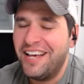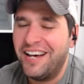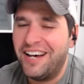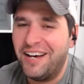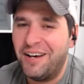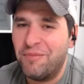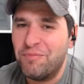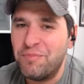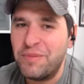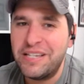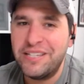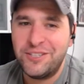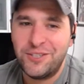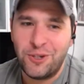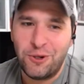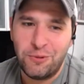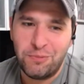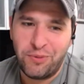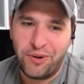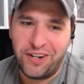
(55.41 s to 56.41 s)
uh,
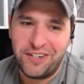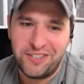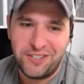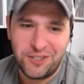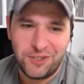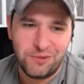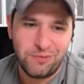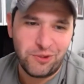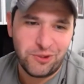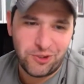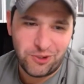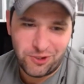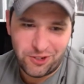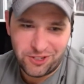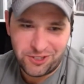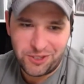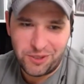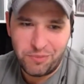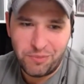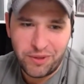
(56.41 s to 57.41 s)
MISO prices, which are
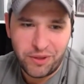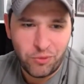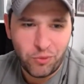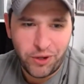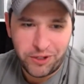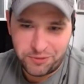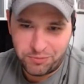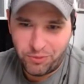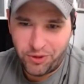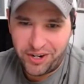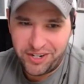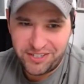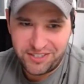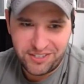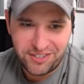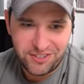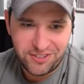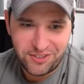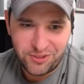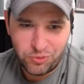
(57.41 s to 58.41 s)
just the Midwest
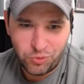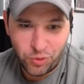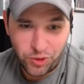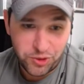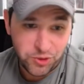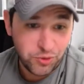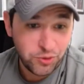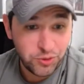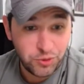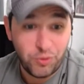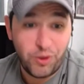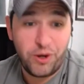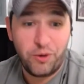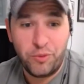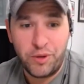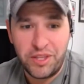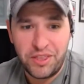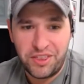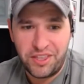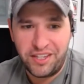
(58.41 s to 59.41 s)
prices, which is where
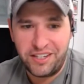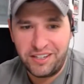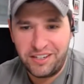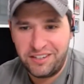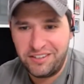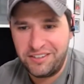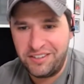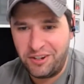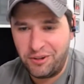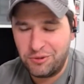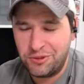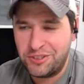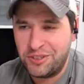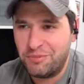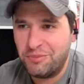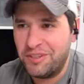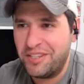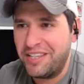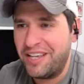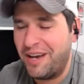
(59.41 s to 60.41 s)
we think you know some
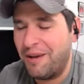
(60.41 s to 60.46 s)
of the